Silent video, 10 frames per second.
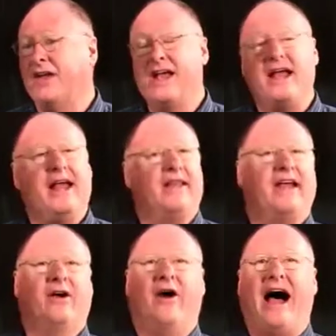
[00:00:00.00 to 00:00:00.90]
They go,
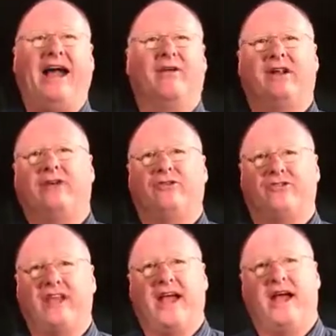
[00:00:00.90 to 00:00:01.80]
I don't
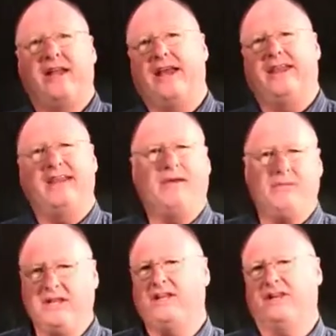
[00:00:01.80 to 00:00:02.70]
understand, and they
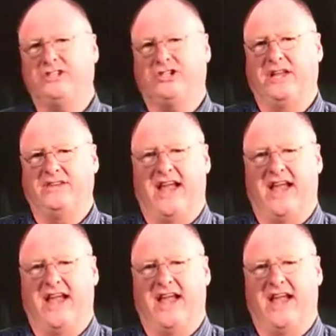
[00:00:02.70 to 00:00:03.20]
immediately shut down.